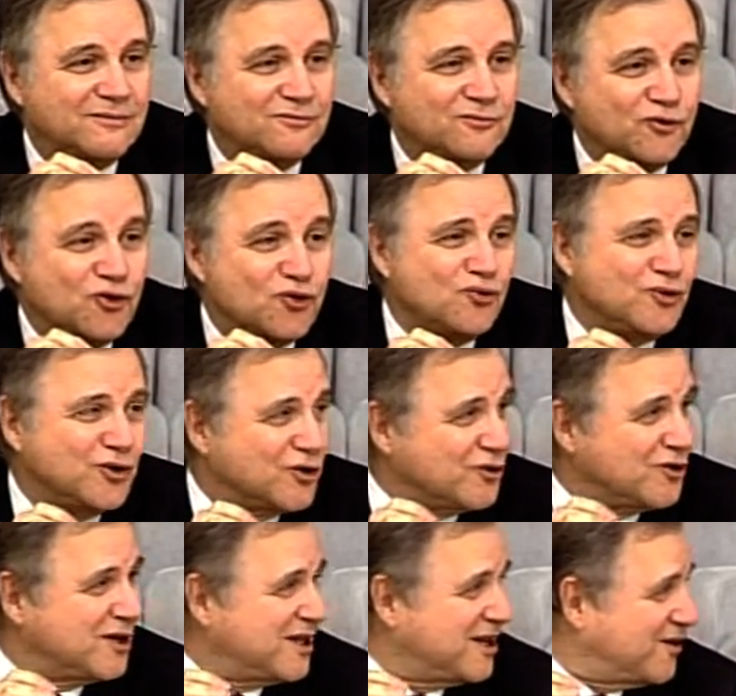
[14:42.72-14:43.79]
union
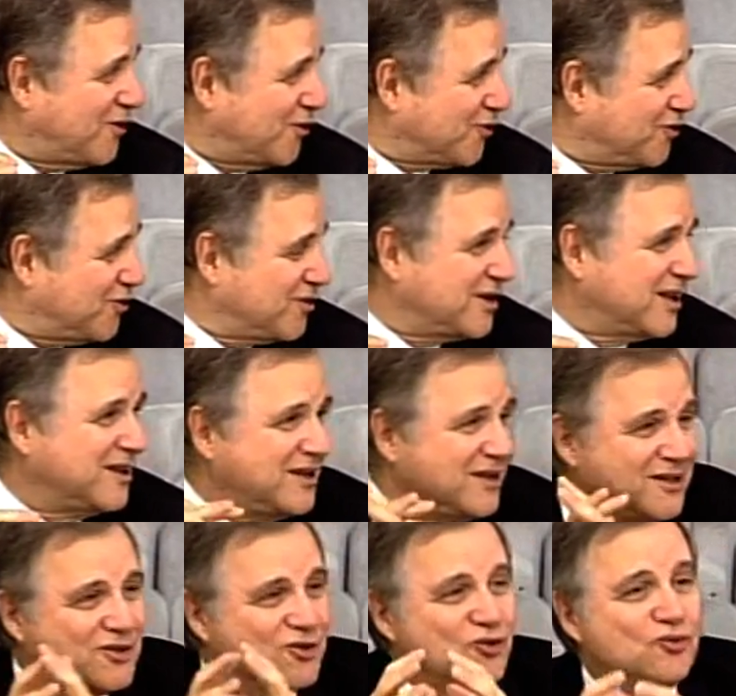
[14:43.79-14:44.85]
in order, that
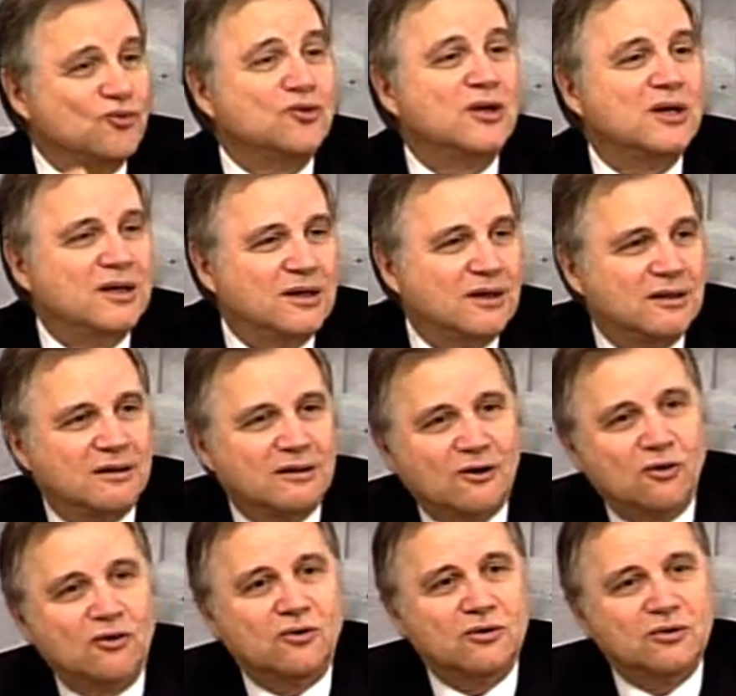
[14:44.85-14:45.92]
is, you
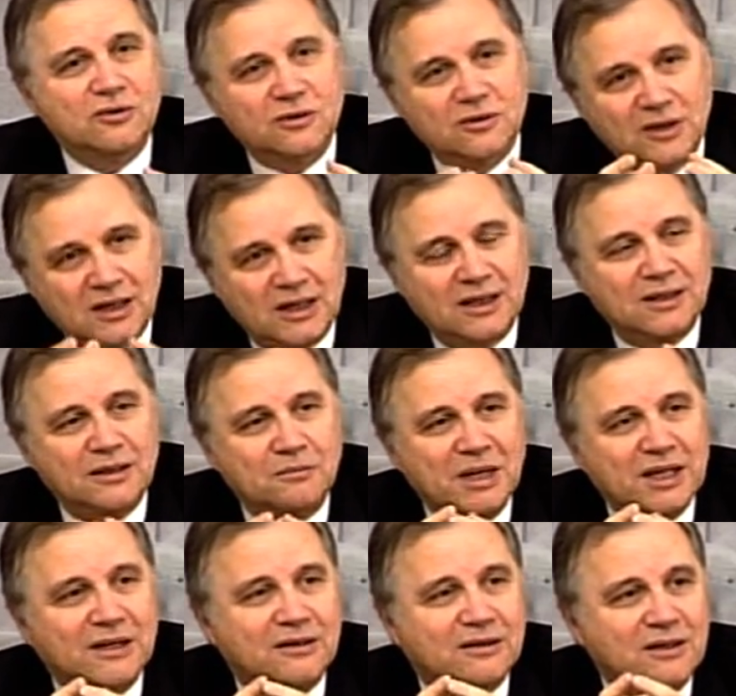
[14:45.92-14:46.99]
go and
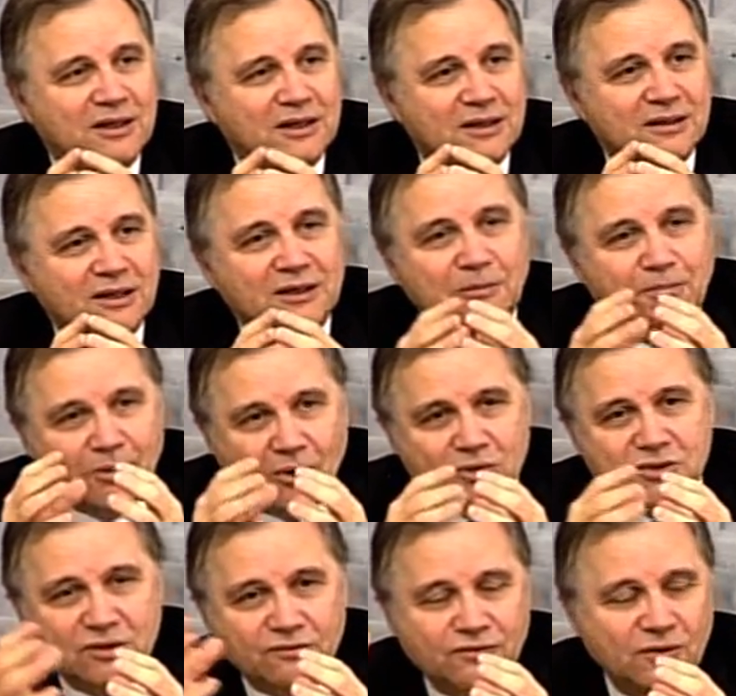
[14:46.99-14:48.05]
make it clear that the
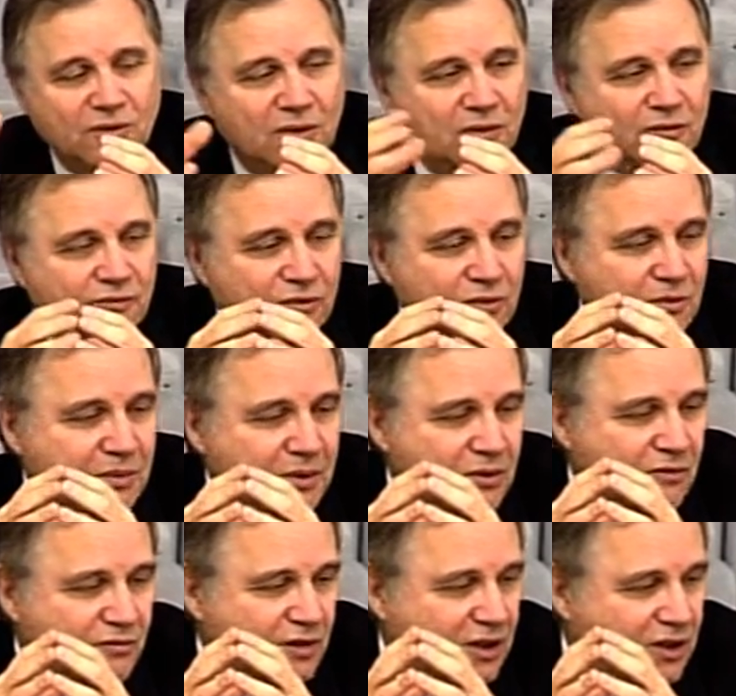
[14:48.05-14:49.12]
process of European
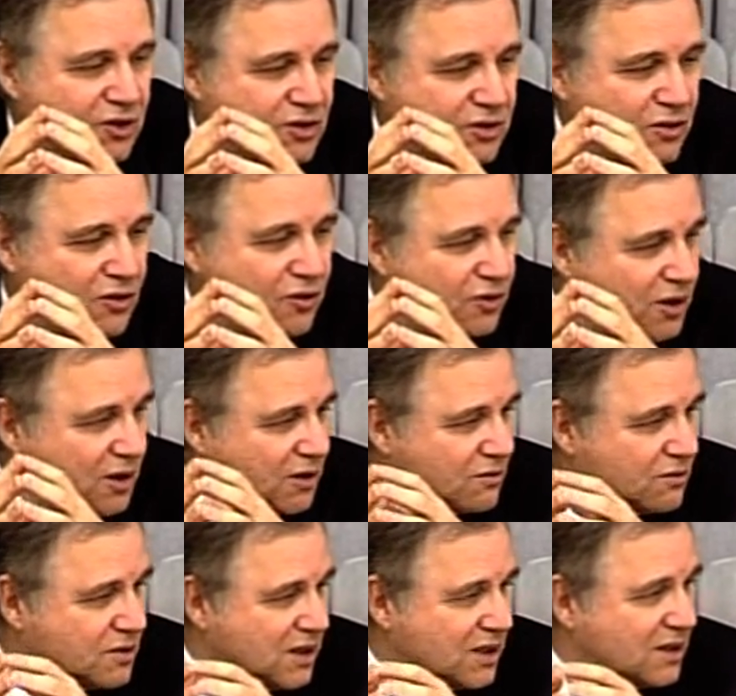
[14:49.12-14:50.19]
unification
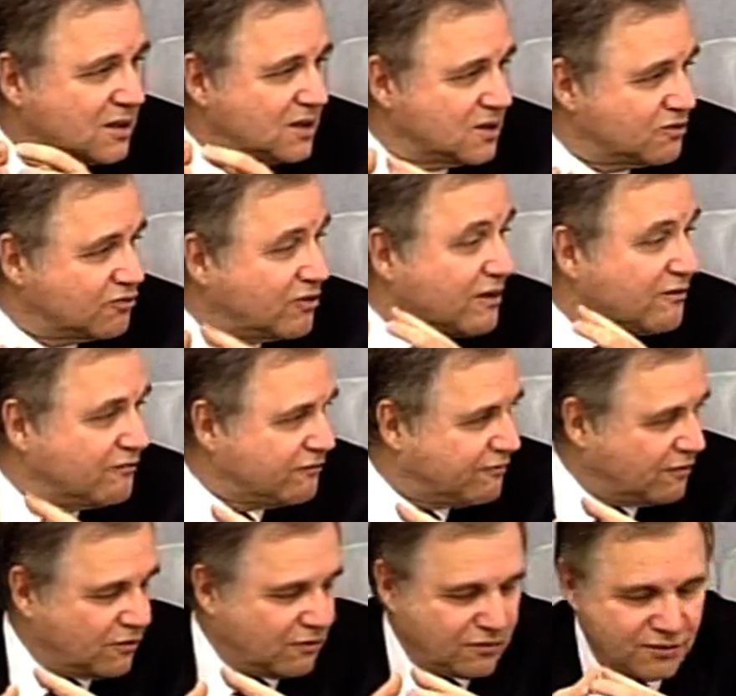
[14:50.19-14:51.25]
continues and it is
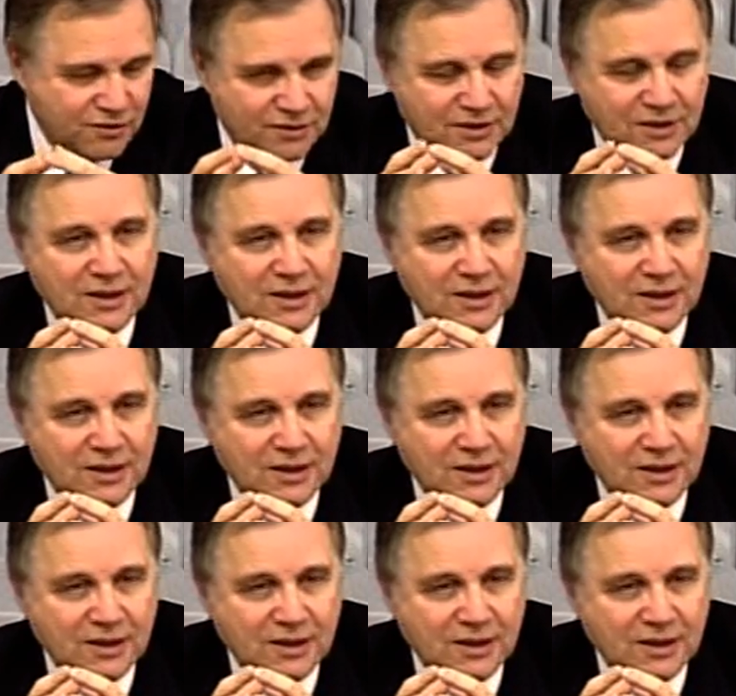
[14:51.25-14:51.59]
reinforced.